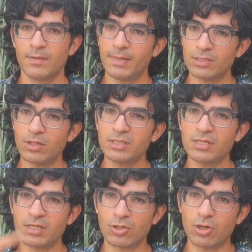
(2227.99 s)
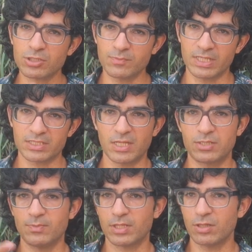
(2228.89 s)
But not in the cosmic
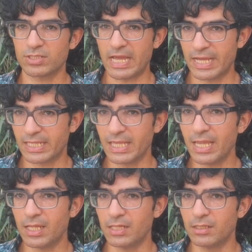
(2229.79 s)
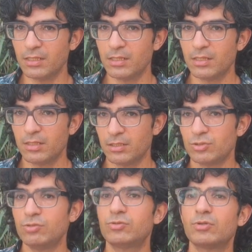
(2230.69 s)
sense, because again,
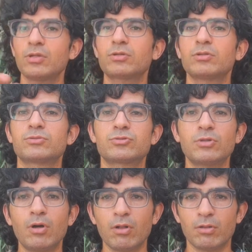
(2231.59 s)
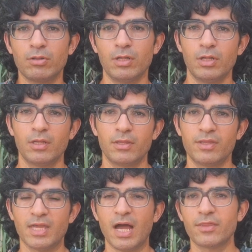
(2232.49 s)
you do not control
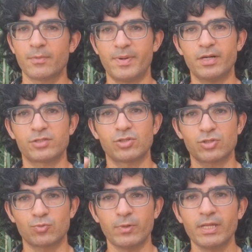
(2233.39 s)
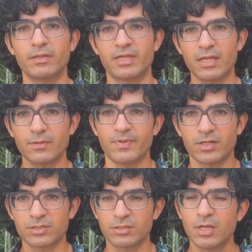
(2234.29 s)
the other person's will. The other
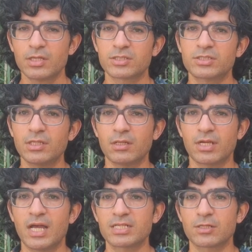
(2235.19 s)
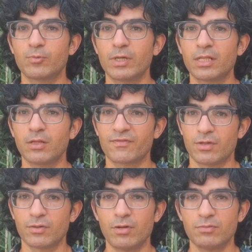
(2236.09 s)
person still has a will of
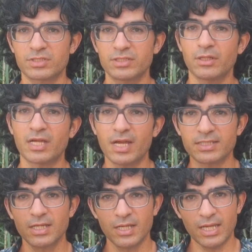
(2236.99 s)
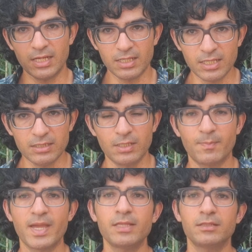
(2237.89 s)
their own, still has an
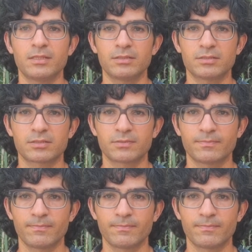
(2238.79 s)
independence.